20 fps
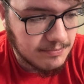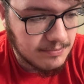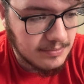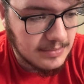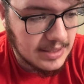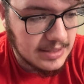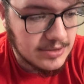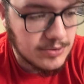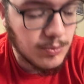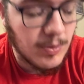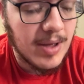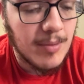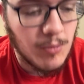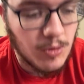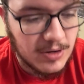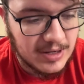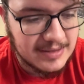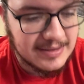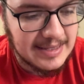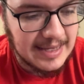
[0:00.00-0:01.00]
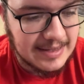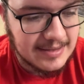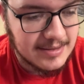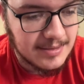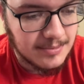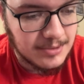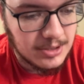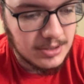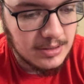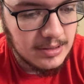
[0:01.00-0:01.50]
it's way more
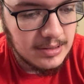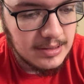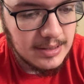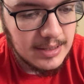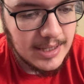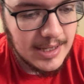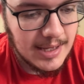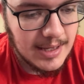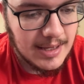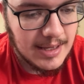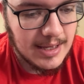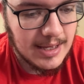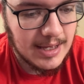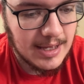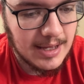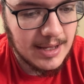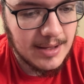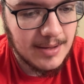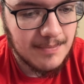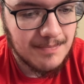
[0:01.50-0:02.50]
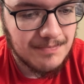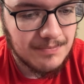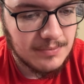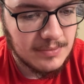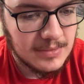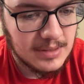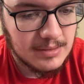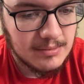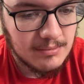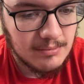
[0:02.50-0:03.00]
accessible, and
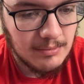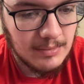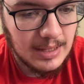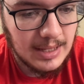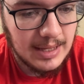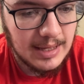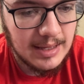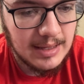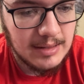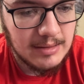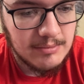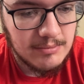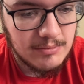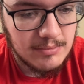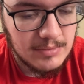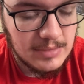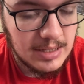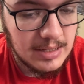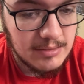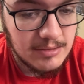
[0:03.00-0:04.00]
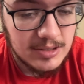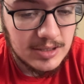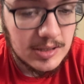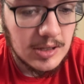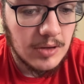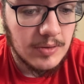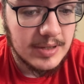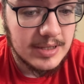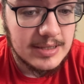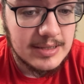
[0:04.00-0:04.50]

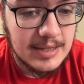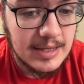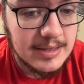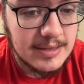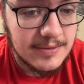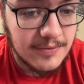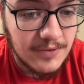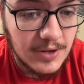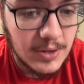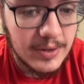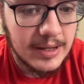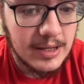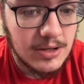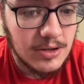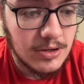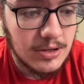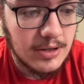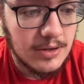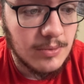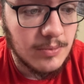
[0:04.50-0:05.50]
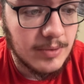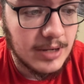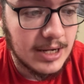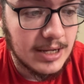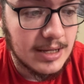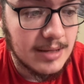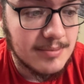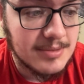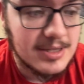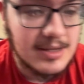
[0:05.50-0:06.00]
it's very good when it
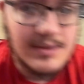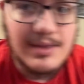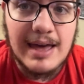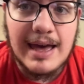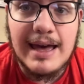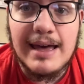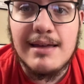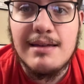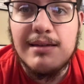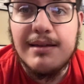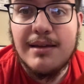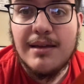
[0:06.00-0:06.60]
comes to that.